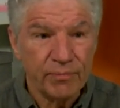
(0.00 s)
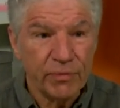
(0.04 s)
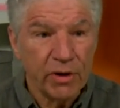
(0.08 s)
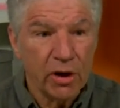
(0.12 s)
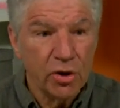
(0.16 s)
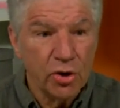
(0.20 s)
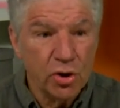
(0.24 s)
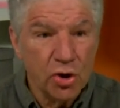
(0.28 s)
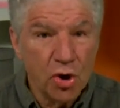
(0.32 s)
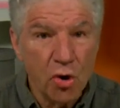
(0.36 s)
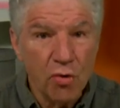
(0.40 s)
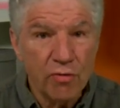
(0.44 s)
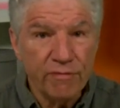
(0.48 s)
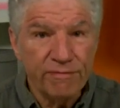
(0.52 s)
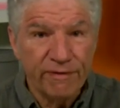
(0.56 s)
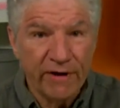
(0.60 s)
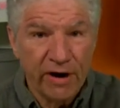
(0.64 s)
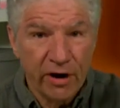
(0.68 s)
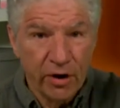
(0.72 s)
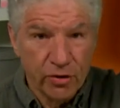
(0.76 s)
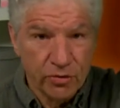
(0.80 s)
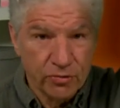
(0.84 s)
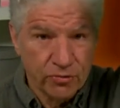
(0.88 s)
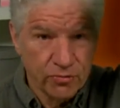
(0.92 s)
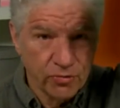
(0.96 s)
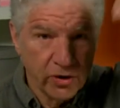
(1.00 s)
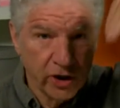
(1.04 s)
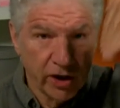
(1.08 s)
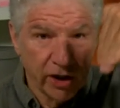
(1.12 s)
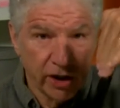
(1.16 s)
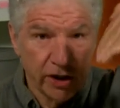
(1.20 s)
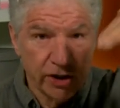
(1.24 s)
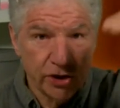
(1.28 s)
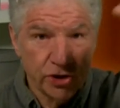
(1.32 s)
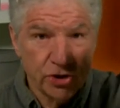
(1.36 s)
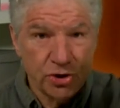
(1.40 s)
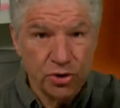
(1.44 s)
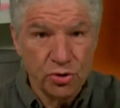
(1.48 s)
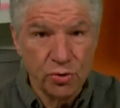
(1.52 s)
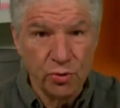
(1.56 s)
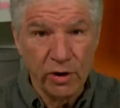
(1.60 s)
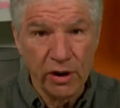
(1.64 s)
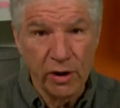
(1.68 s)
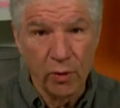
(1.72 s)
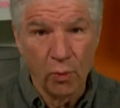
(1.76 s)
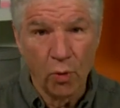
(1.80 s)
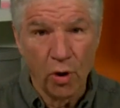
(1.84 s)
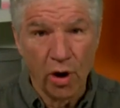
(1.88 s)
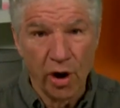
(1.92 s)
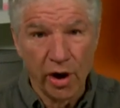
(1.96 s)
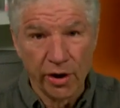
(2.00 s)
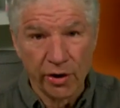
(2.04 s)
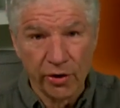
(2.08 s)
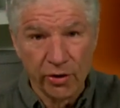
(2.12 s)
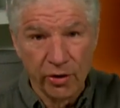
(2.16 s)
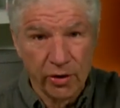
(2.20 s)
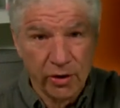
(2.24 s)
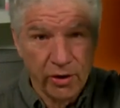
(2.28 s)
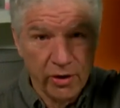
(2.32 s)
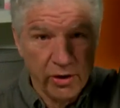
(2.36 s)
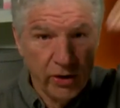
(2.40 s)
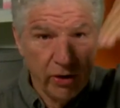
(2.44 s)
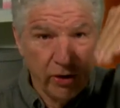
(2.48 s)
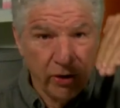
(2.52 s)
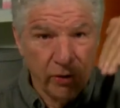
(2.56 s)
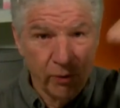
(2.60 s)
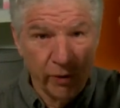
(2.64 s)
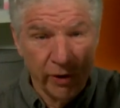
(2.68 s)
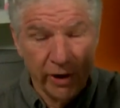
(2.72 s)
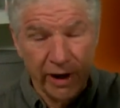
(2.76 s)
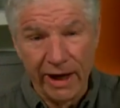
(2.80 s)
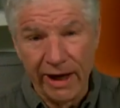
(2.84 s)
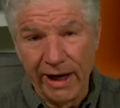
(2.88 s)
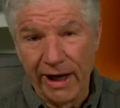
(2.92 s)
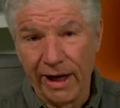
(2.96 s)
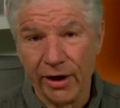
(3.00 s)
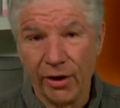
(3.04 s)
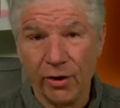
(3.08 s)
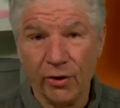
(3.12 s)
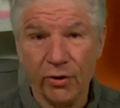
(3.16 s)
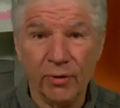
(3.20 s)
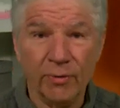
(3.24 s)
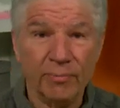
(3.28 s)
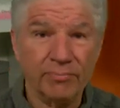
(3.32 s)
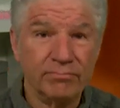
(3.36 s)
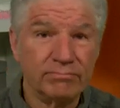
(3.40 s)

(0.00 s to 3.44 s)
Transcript: No fire truck shooting water when I got home.